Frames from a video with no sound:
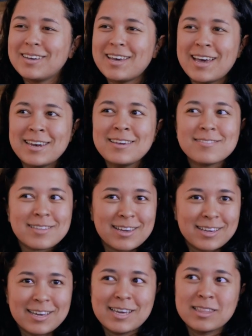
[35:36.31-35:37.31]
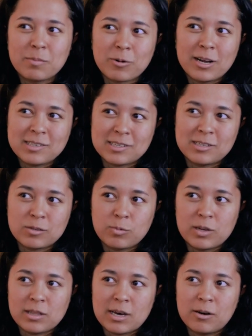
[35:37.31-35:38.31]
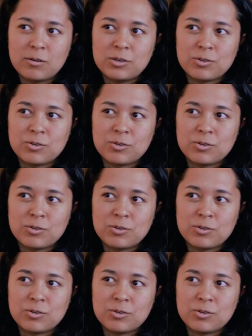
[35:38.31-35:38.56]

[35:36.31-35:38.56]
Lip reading: anything in the present without